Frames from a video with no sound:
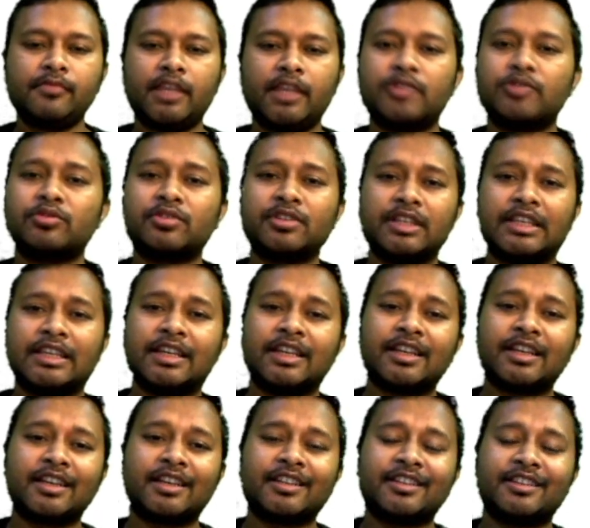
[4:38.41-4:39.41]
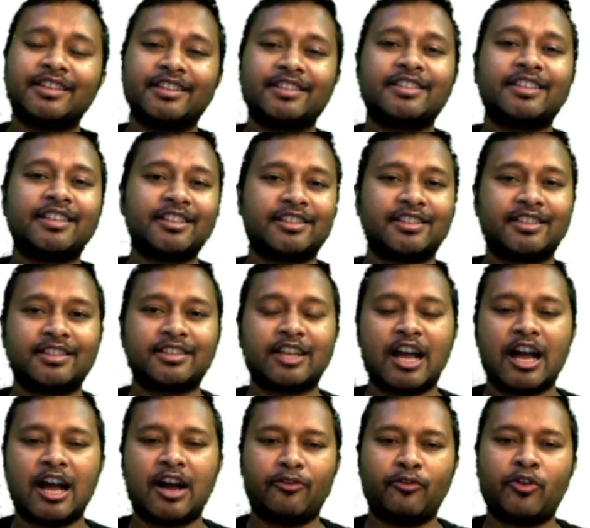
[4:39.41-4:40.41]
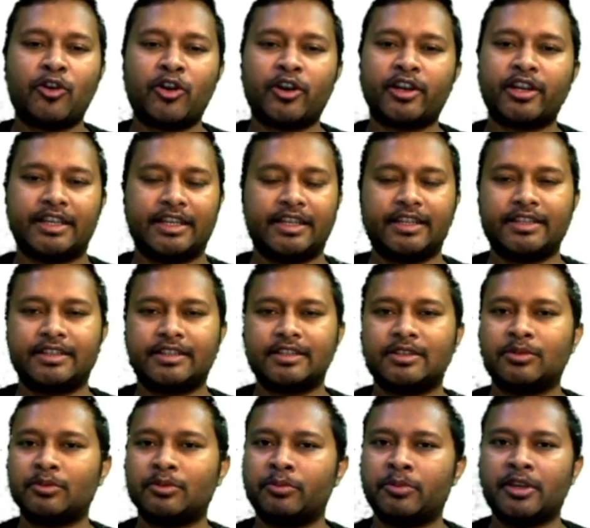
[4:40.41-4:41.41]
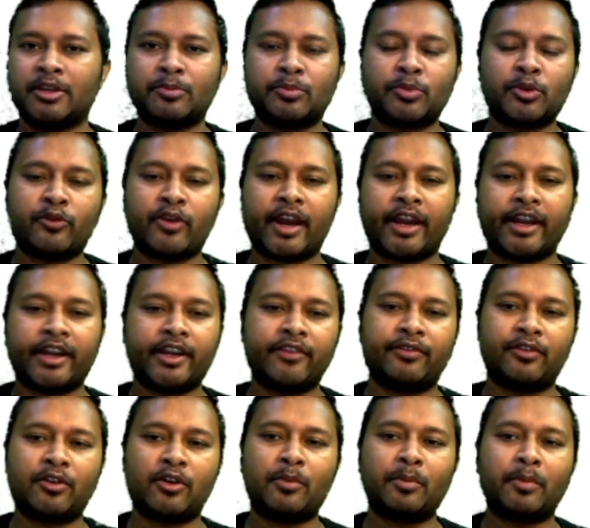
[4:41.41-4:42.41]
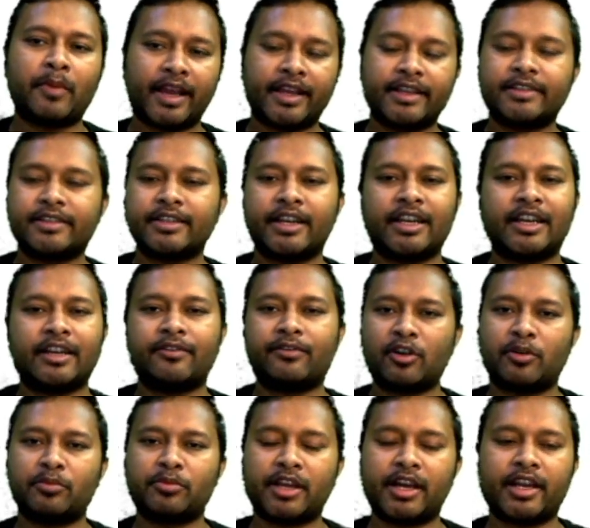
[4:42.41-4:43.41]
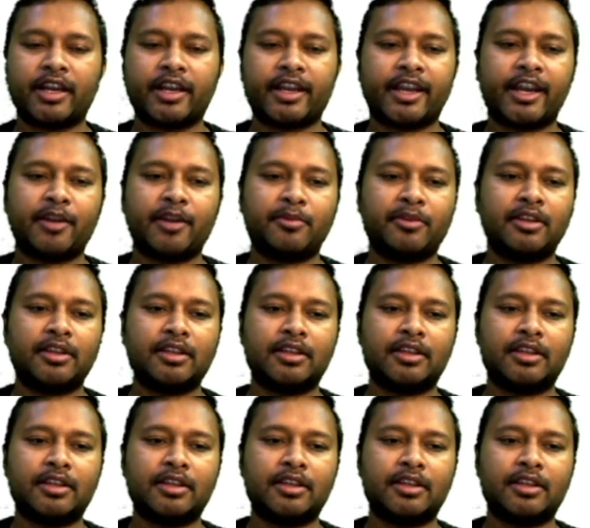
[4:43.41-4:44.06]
So see, this is what is being provided from my side and from the Unacademy.